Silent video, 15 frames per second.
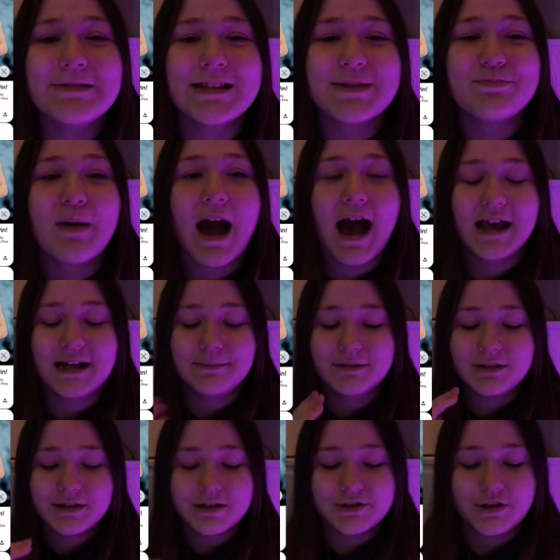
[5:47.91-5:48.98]
mean, it's bad. I'm
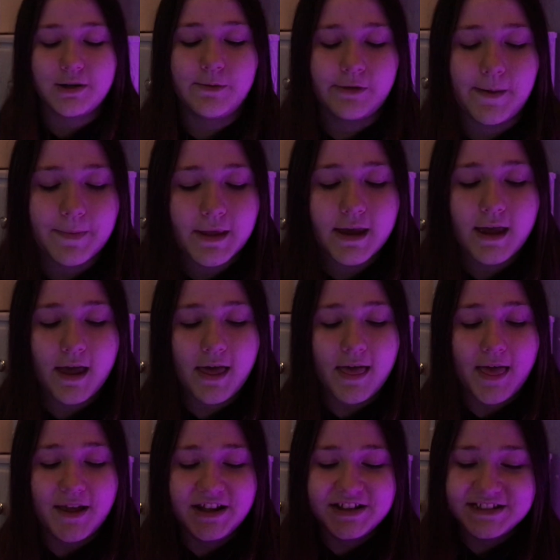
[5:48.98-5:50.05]
literally gonna shut up. Okay.
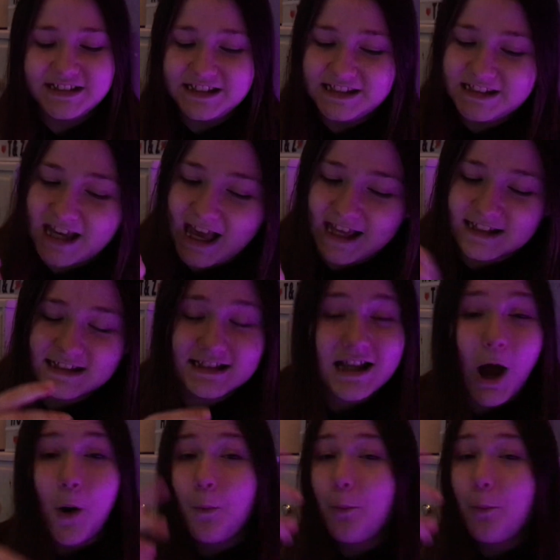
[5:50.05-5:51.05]
Yes.